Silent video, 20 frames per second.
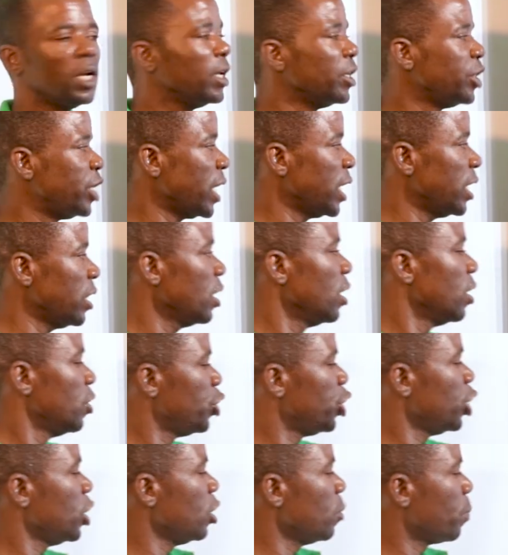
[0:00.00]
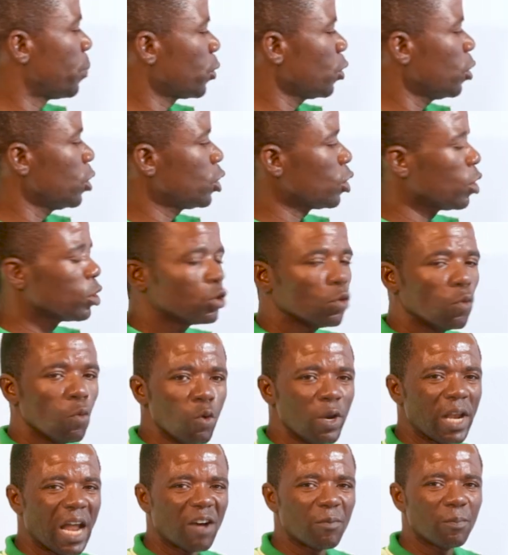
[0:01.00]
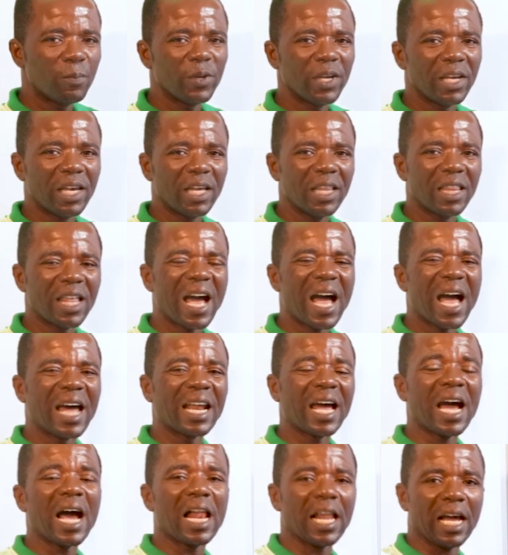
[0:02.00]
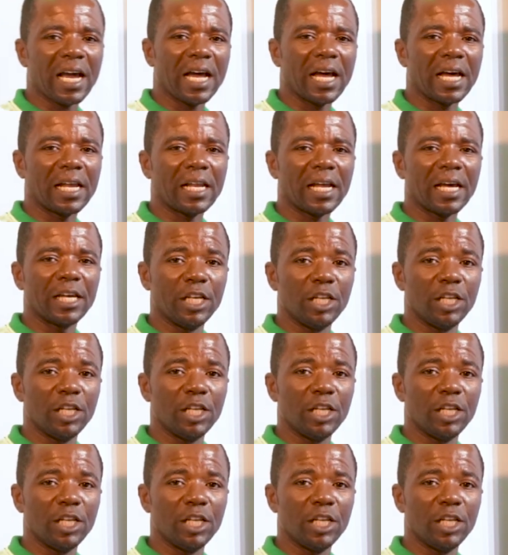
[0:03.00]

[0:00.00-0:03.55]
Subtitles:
Then the product will have been an alkanal,